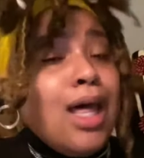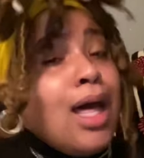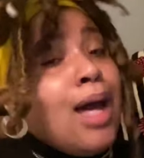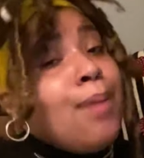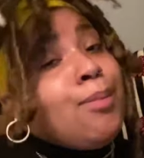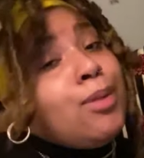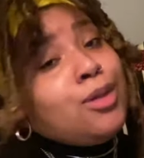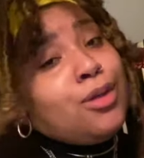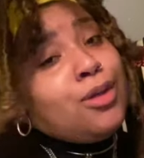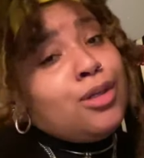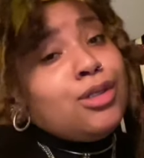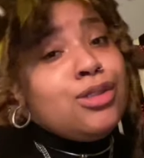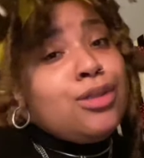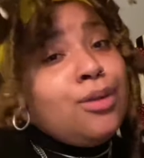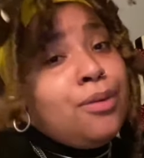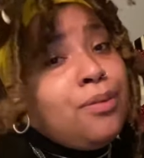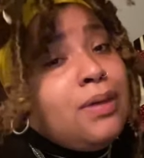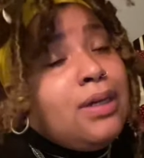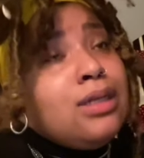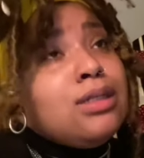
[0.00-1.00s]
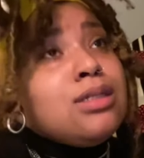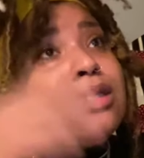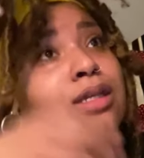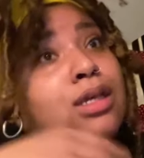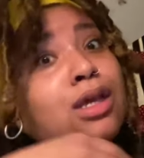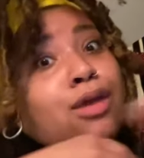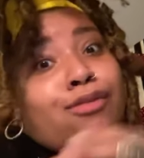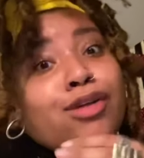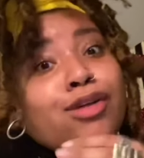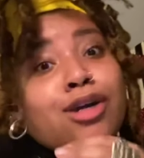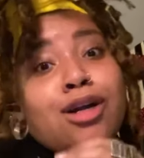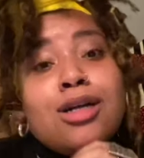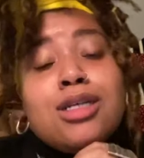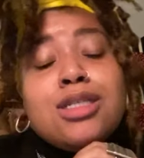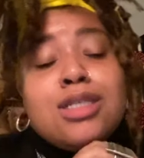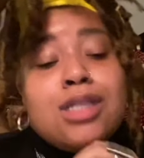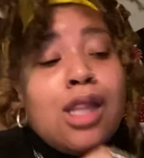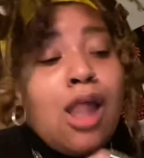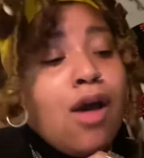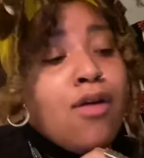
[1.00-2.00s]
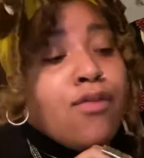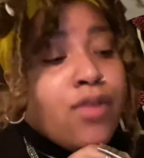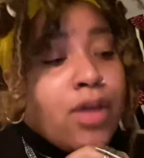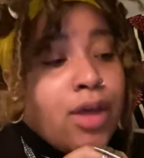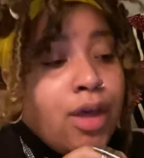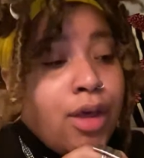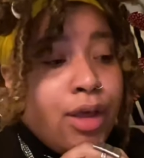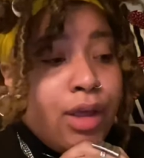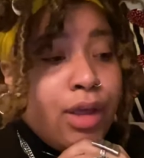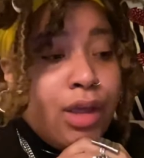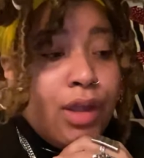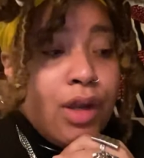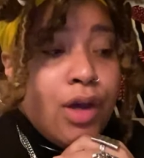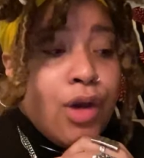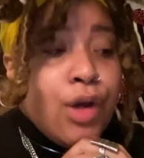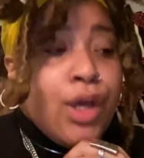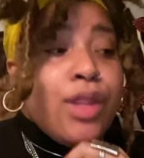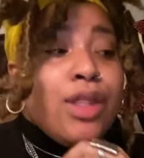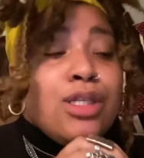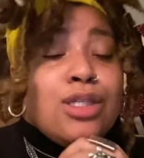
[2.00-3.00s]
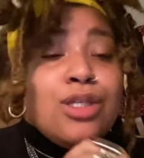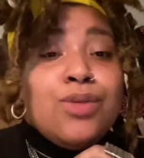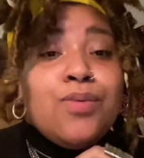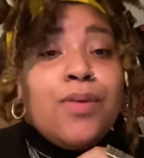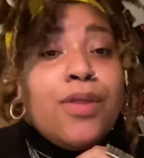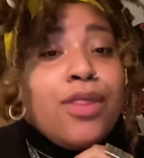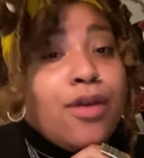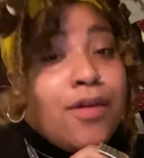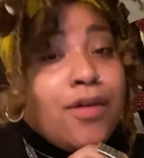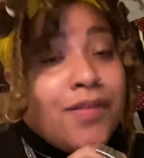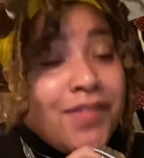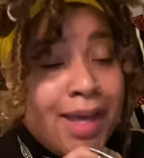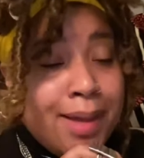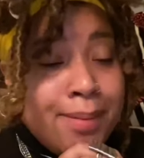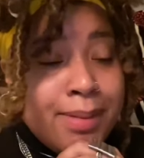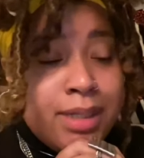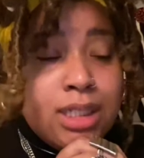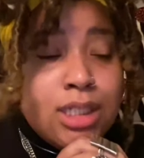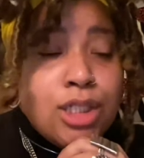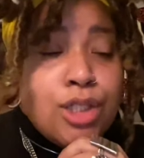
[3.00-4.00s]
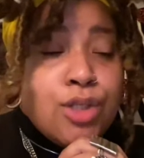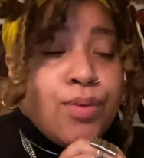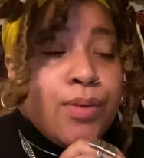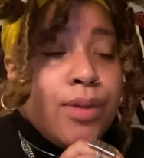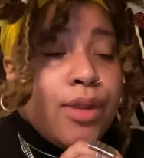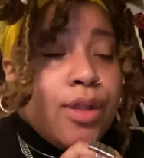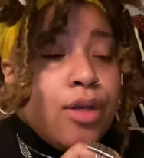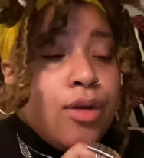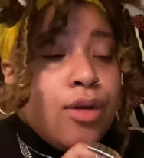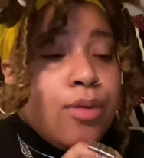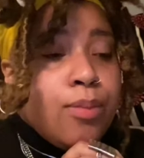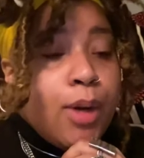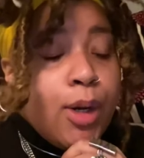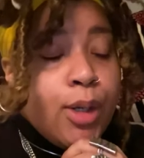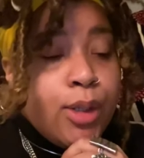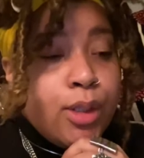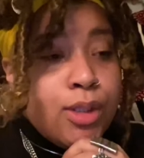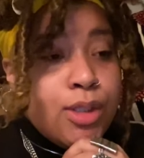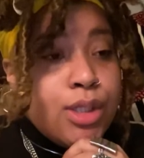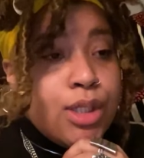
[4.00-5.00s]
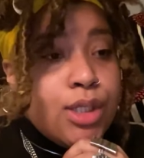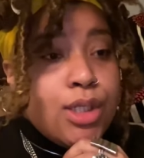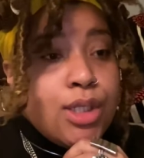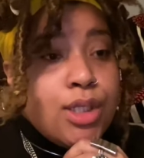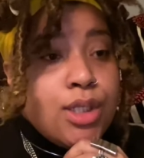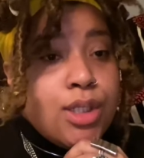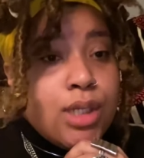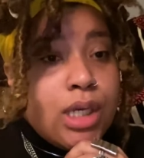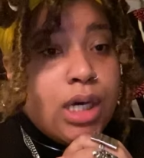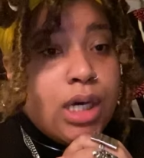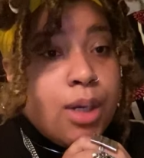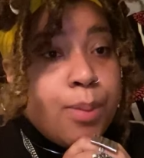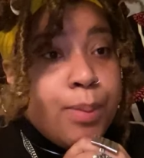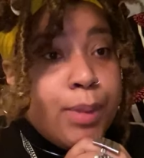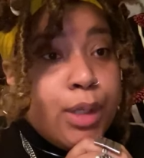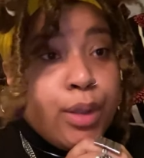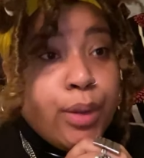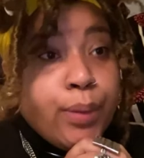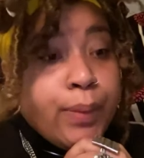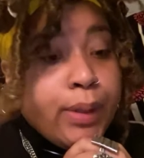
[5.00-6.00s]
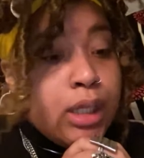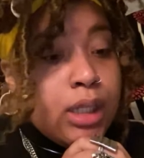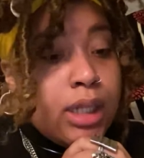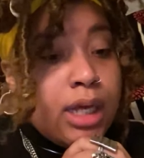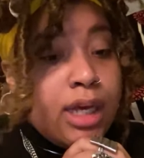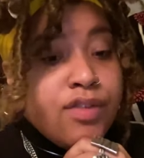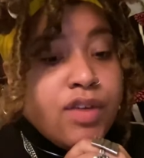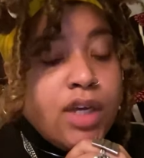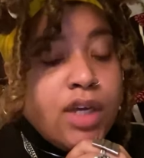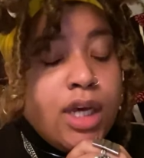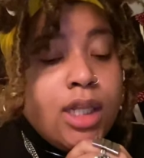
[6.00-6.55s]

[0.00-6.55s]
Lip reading: I'm only gonna show you this in regards to love, and this is with your family, this is with your partners, this is in your work life.